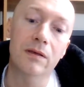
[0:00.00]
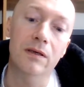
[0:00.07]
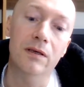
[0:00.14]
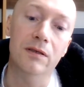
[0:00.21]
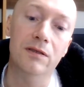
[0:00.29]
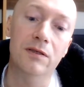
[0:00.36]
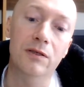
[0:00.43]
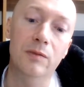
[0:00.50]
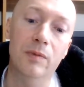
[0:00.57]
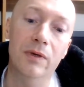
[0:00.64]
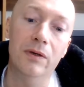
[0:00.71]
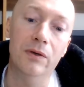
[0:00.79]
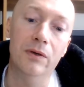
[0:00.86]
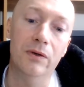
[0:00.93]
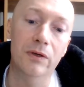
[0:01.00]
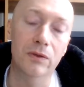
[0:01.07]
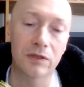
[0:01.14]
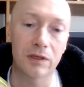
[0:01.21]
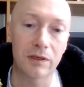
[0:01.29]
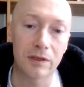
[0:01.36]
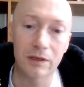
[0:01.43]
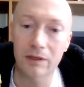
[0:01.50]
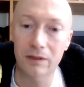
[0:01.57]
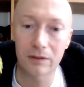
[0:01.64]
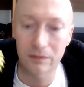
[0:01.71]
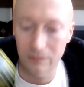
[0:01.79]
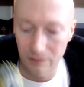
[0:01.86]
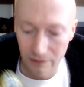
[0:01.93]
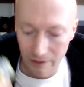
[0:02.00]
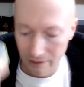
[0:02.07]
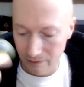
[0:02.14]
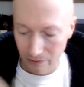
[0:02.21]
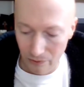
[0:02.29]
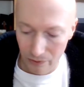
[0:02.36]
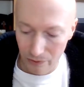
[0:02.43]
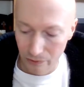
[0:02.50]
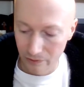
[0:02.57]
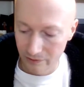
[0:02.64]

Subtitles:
super oil slick, so they're oil.